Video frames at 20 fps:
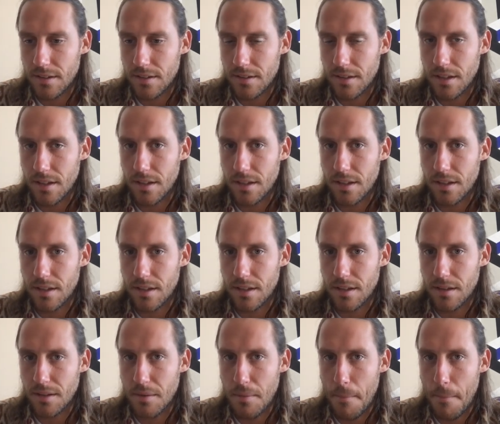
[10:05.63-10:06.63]
See,
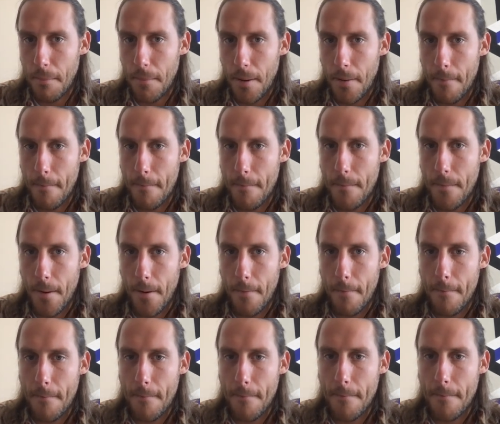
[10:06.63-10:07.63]
boom,
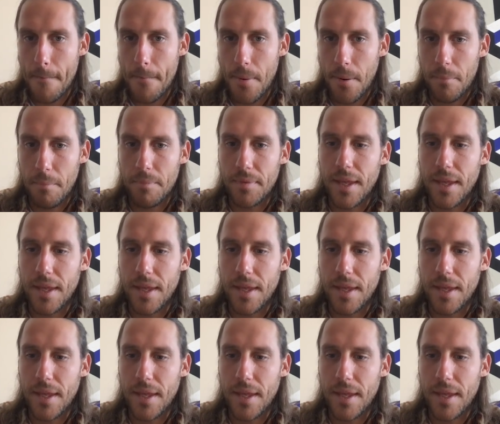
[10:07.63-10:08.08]
boom, boom.